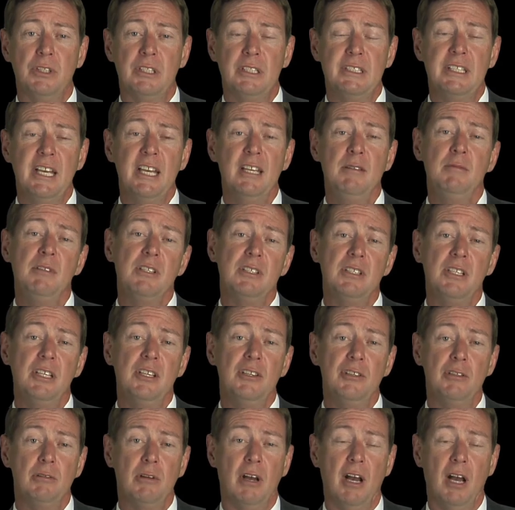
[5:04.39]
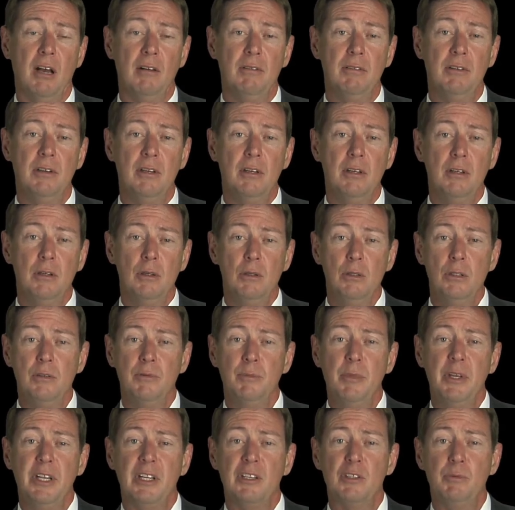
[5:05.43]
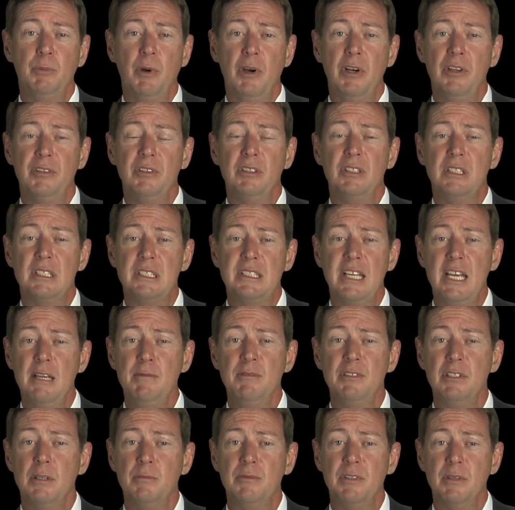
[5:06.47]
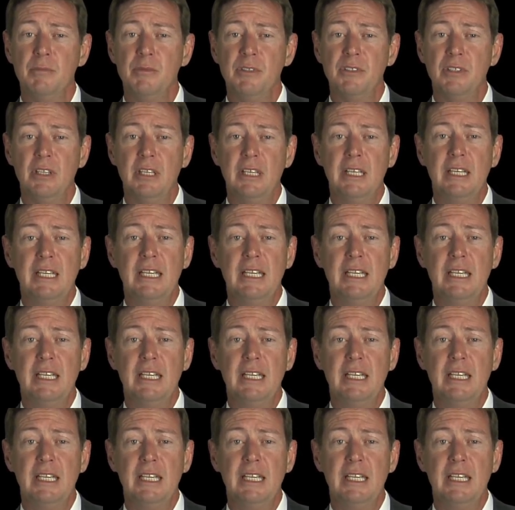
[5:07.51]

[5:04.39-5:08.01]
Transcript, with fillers: the same disease you have who have been experiencing the same symptoms